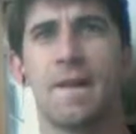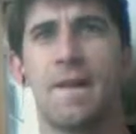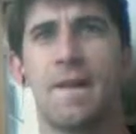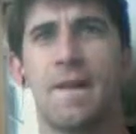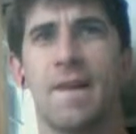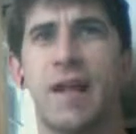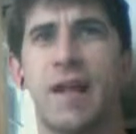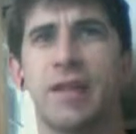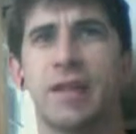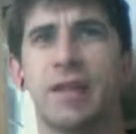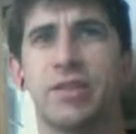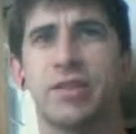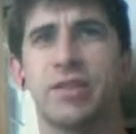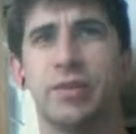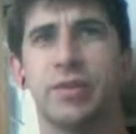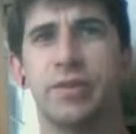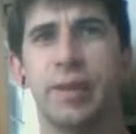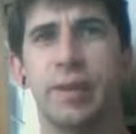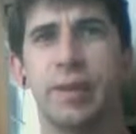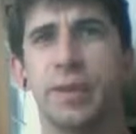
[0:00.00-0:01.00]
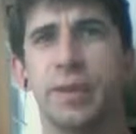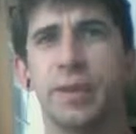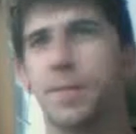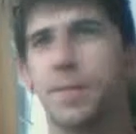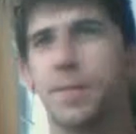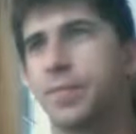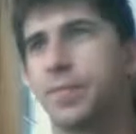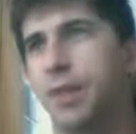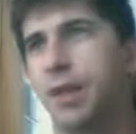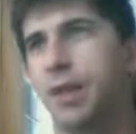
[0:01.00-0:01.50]
I like streaming,
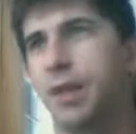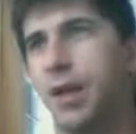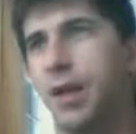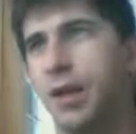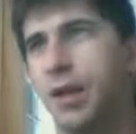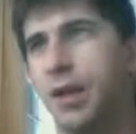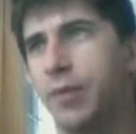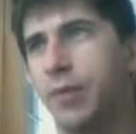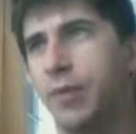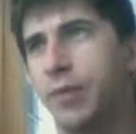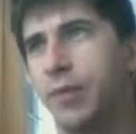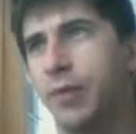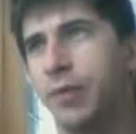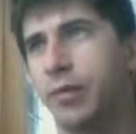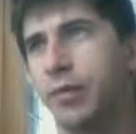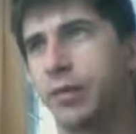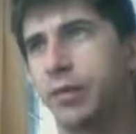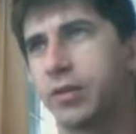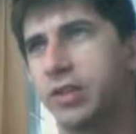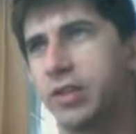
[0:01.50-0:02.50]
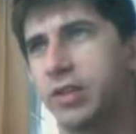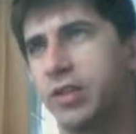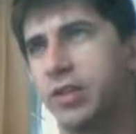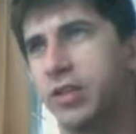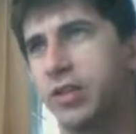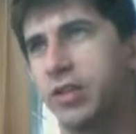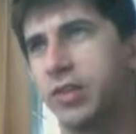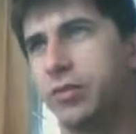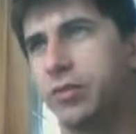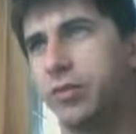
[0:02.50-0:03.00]
and I'd rather
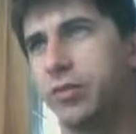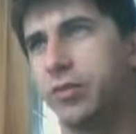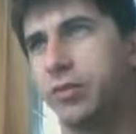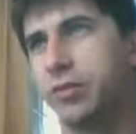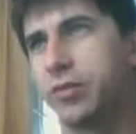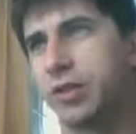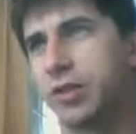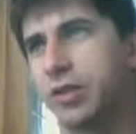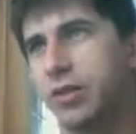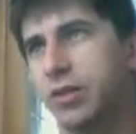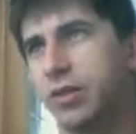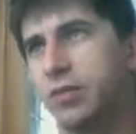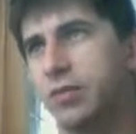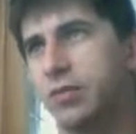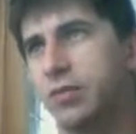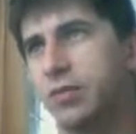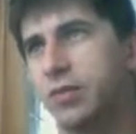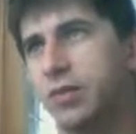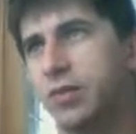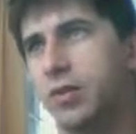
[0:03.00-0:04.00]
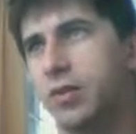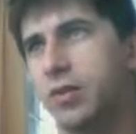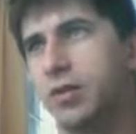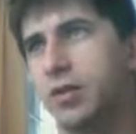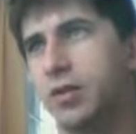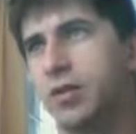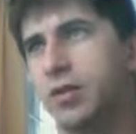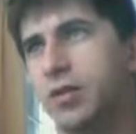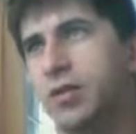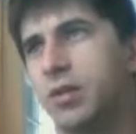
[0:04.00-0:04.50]
continue doing so.
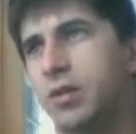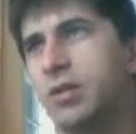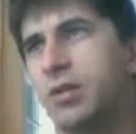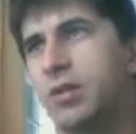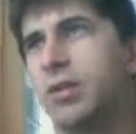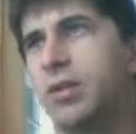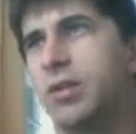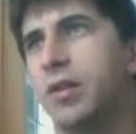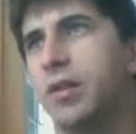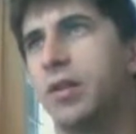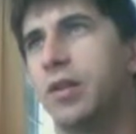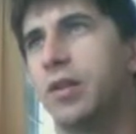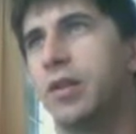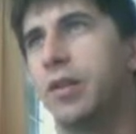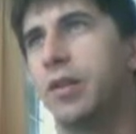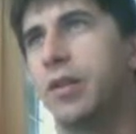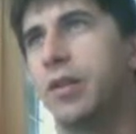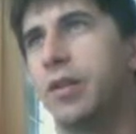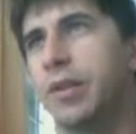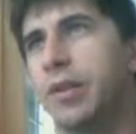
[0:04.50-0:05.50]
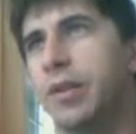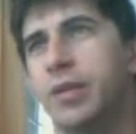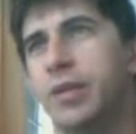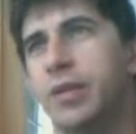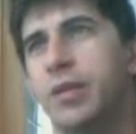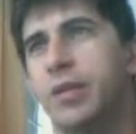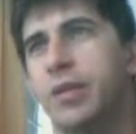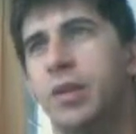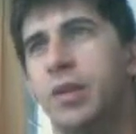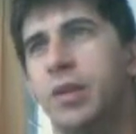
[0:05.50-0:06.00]
There we go.
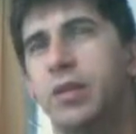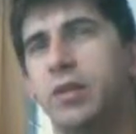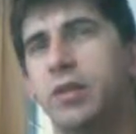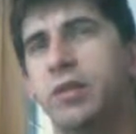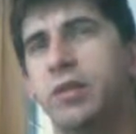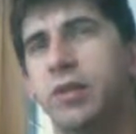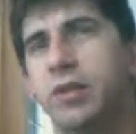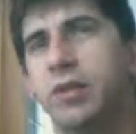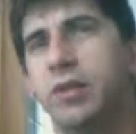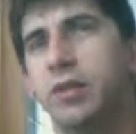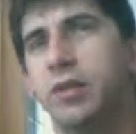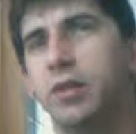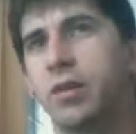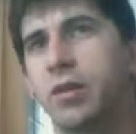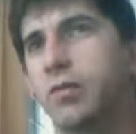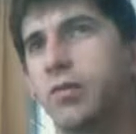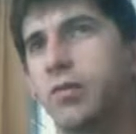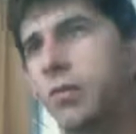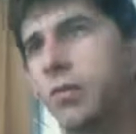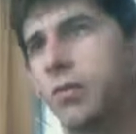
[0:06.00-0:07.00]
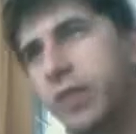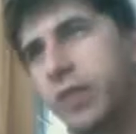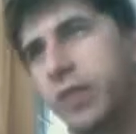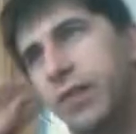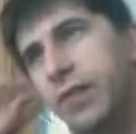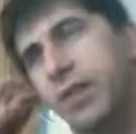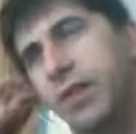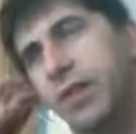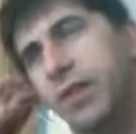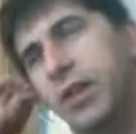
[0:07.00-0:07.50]
A little darker will
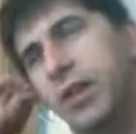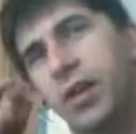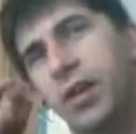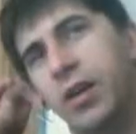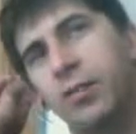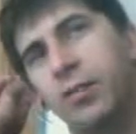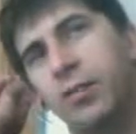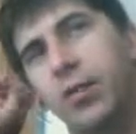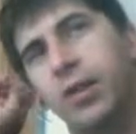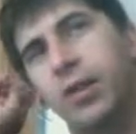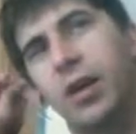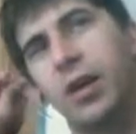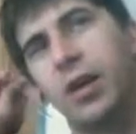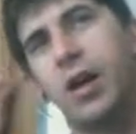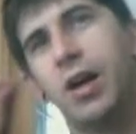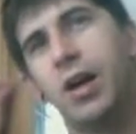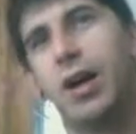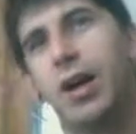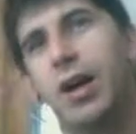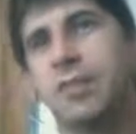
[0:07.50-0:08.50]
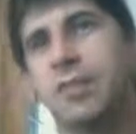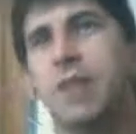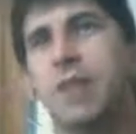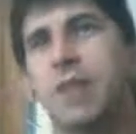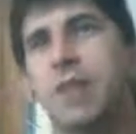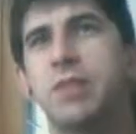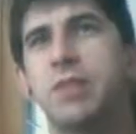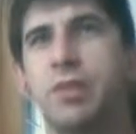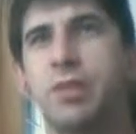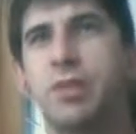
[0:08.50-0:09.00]
definitely help. I'm
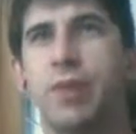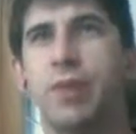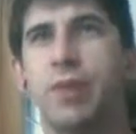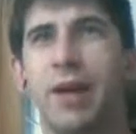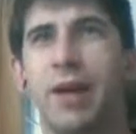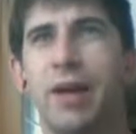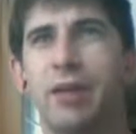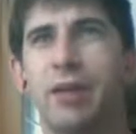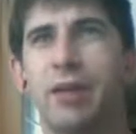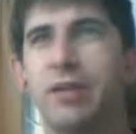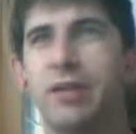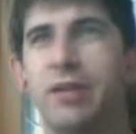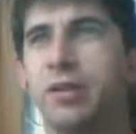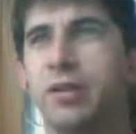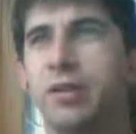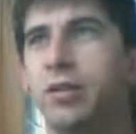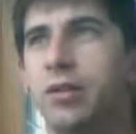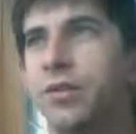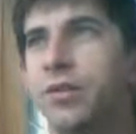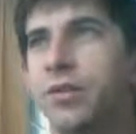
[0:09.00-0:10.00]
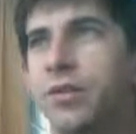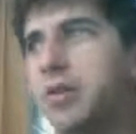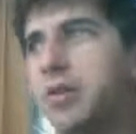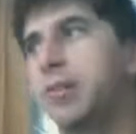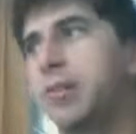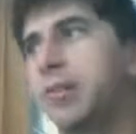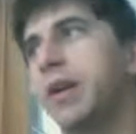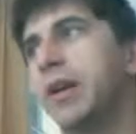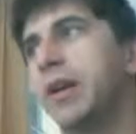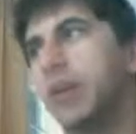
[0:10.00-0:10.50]
tempted to put outlines on all of this, but
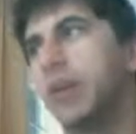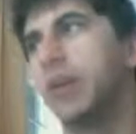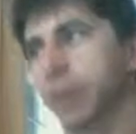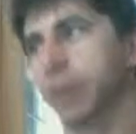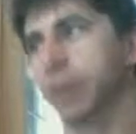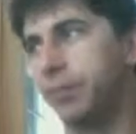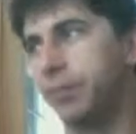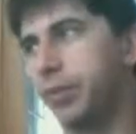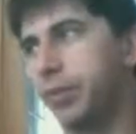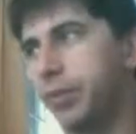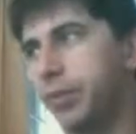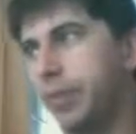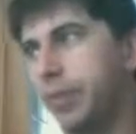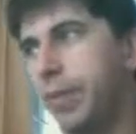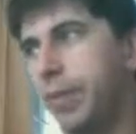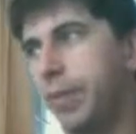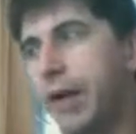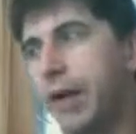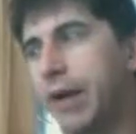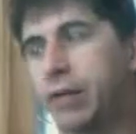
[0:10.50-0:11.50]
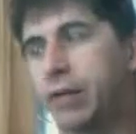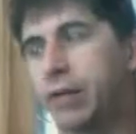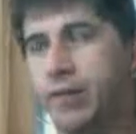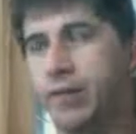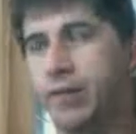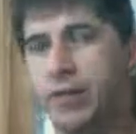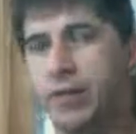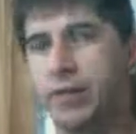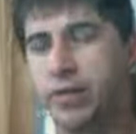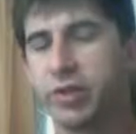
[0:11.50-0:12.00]
I know I'm going to put up a background
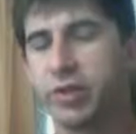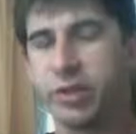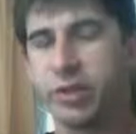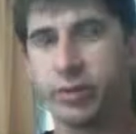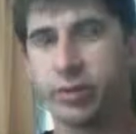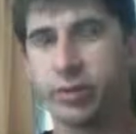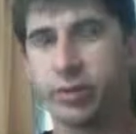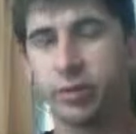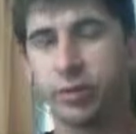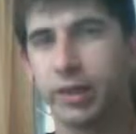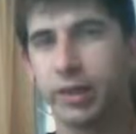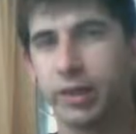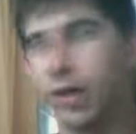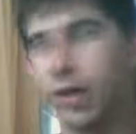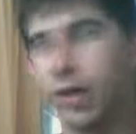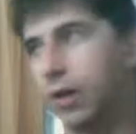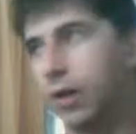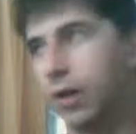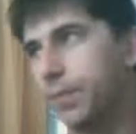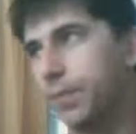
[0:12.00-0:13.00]
eventually, so I don't really care.